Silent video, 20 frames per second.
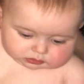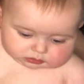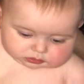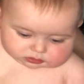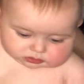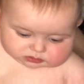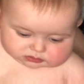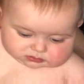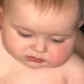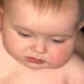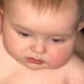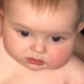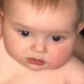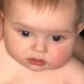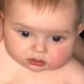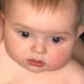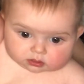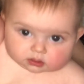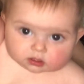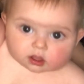screaming baby.
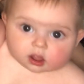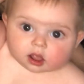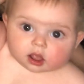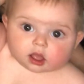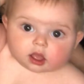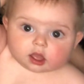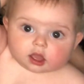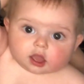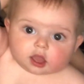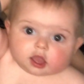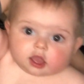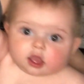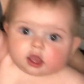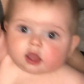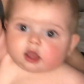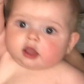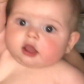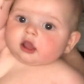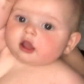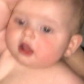
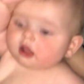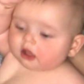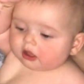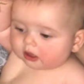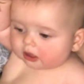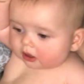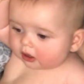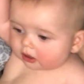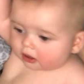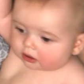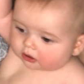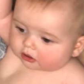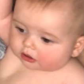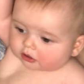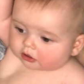Yeah, hi.